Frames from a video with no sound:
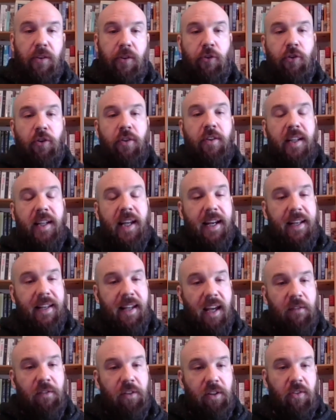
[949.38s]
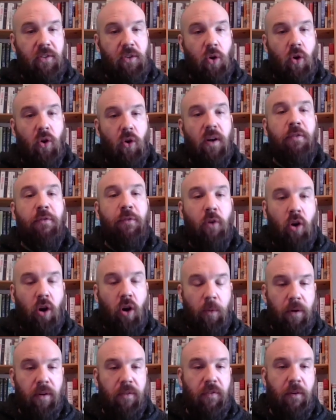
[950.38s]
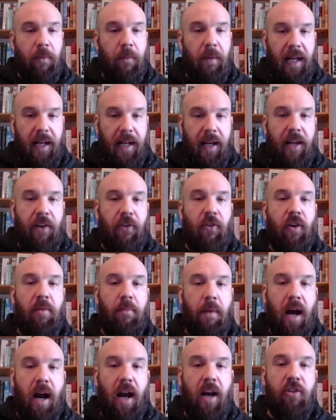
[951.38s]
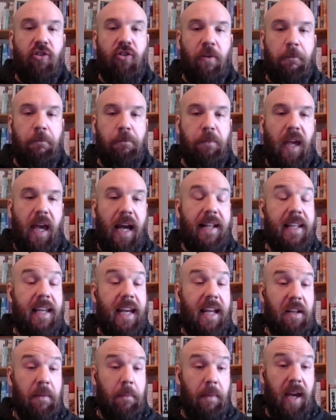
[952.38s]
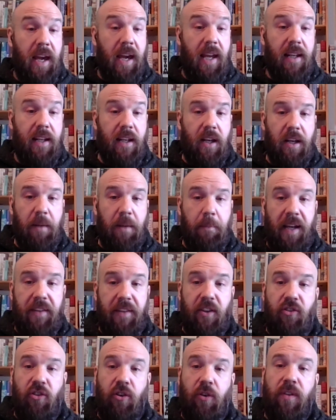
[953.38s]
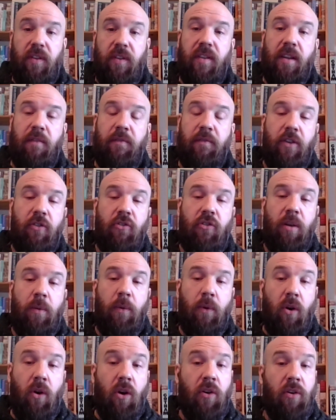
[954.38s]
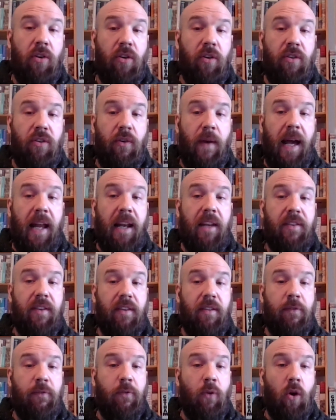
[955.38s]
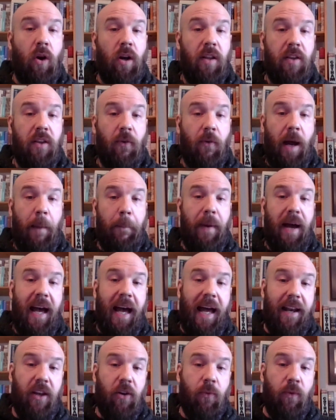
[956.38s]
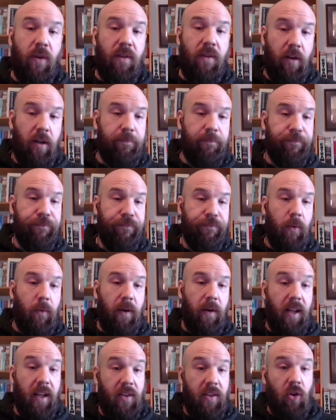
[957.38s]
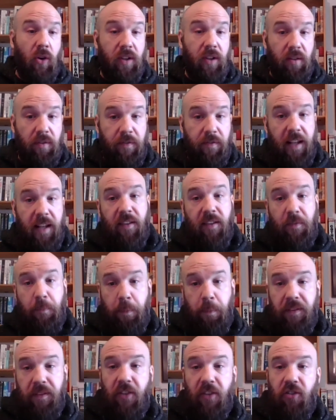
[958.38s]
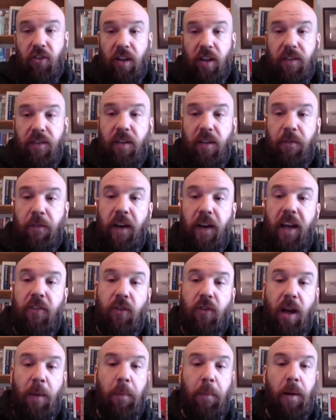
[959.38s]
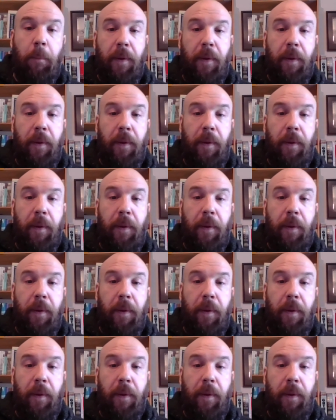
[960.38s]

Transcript: So just to take David's story forward from that letter in March, at the end of May, the 9th Massachusetts Infantry were ordered to Ellis's Ford on the Rappahannock River, where they dug defensive positions to face rebel